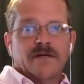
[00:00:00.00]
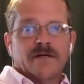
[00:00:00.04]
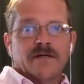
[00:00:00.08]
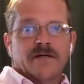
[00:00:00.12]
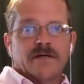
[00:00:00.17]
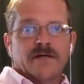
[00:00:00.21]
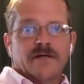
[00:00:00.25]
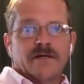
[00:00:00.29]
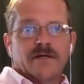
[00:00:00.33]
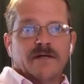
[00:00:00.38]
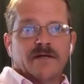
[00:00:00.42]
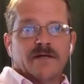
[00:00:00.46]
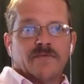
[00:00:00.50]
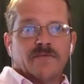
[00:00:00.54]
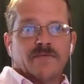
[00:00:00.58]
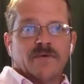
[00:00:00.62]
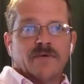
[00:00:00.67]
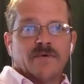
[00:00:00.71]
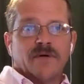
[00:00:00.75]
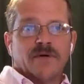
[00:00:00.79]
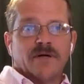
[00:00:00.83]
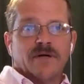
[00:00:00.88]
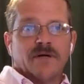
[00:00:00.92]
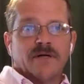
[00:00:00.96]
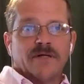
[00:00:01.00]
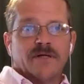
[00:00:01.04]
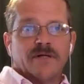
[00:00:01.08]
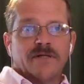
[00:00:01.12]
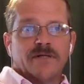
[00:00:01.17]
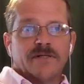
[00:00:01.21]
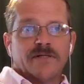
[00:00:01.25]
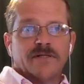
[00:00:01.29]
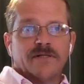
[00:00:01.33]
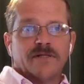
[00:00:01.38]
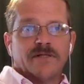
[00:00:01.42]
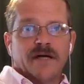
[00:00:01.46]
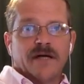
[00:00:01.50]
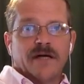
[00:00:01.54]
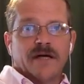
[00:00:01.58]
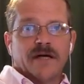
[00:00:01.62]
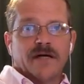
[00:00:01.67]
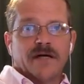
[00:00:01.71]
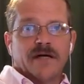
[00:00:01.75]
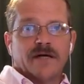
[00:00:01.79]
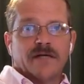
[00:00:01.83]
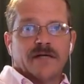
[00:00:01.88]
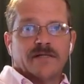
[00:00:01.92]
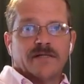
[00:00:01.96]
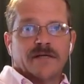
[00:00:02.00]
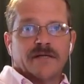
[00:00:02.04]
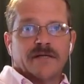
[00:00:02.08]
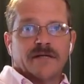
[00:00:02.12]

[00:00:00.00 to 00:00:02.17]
it runs as